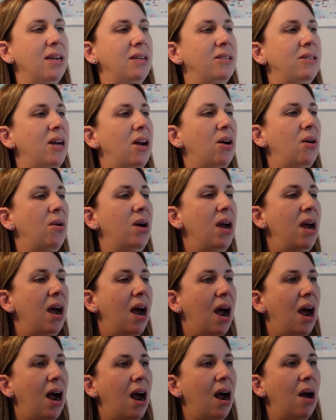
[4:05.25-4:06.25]
So
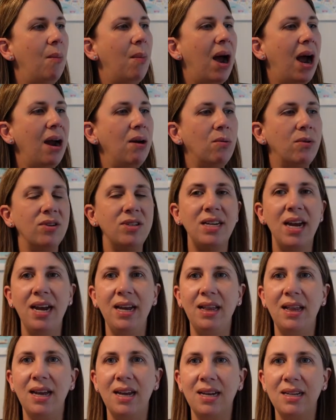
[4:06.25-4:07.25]
I will
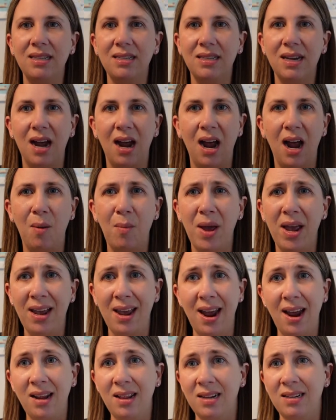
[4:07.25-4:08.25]
take this,
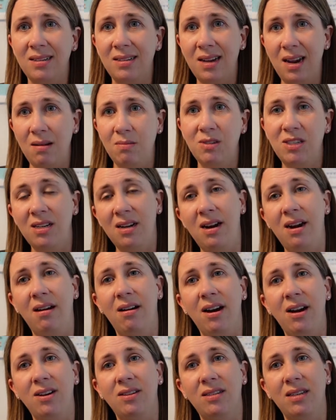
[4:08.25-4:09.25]
again, the same
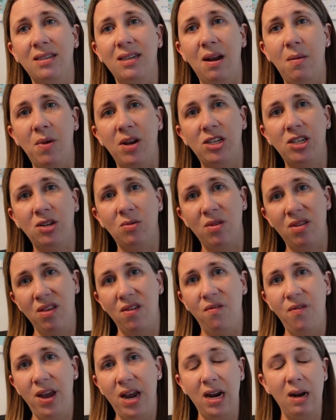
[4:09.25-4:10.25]
scenarios as I mentioned with the
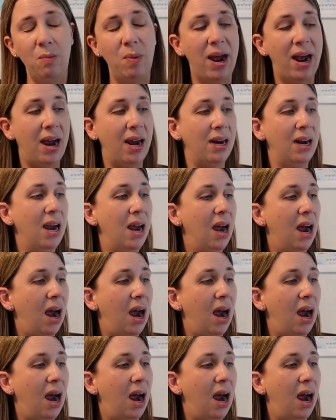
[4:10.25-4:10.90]
Fanny Pack,